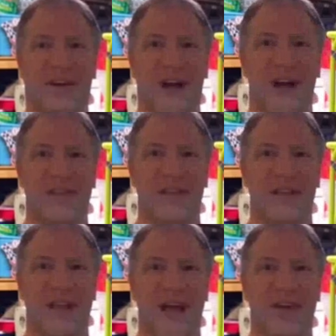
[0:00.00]

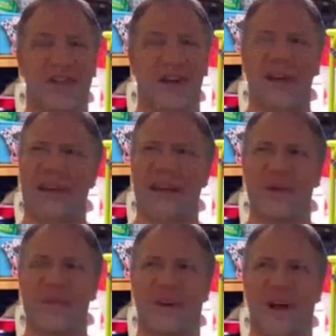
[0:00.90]
Velocity last year. I think it
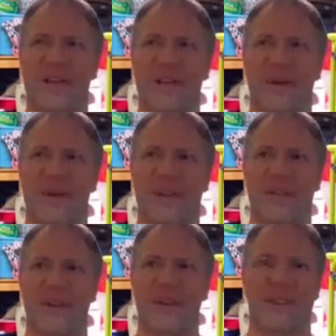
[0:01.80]
was Velocity was our
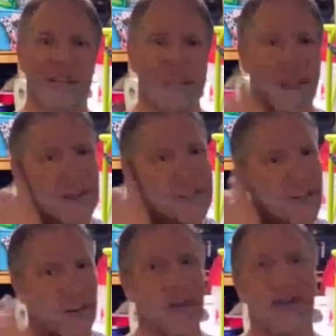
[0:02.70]
first race last
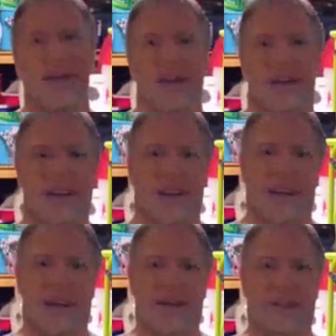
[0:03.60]
year.
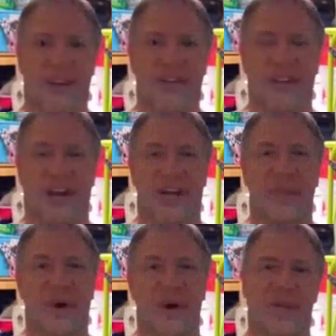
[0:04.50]
Finishing on the
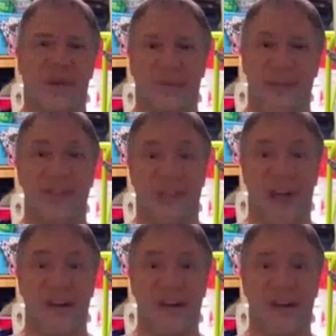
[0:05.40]
podium with my
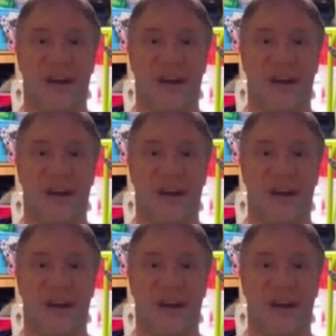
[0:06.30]
son.